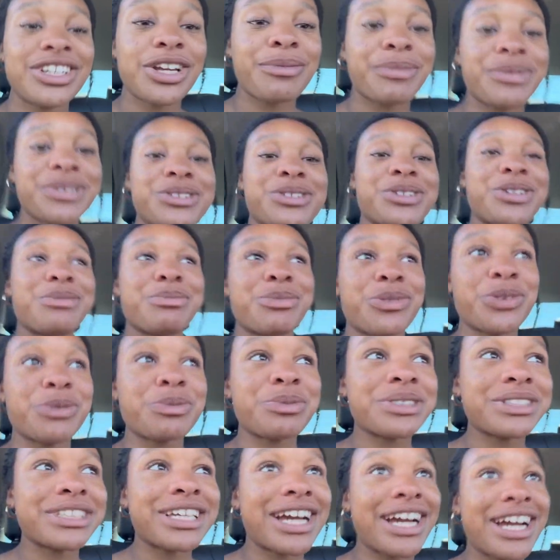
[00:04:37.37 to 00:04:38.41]
almost threw up
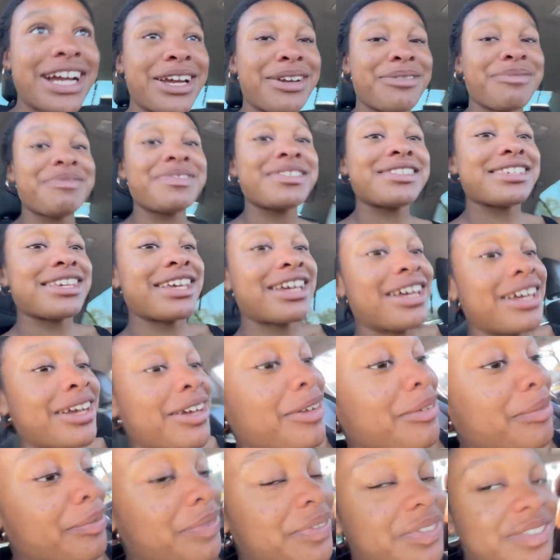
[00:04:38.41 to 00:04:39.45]
multiple times.
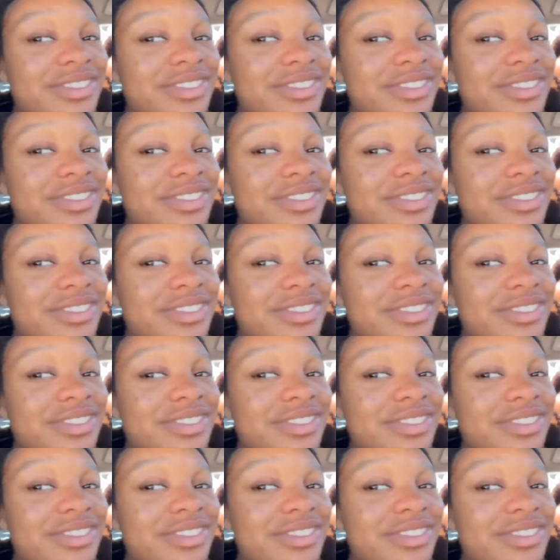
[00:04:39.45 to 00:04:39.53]
Um.